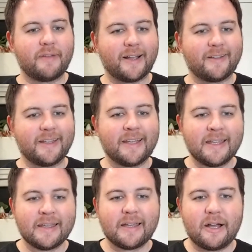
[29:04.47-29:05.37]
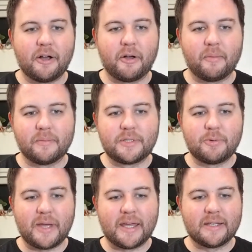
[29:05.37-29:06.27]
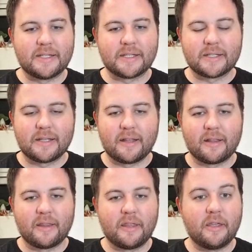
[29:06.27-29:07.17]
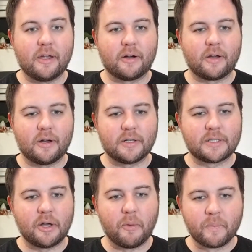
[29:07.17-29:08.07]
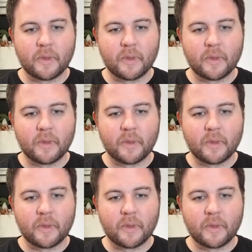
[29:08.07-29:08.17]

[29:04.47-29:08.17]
Valley um, to end the year here. So,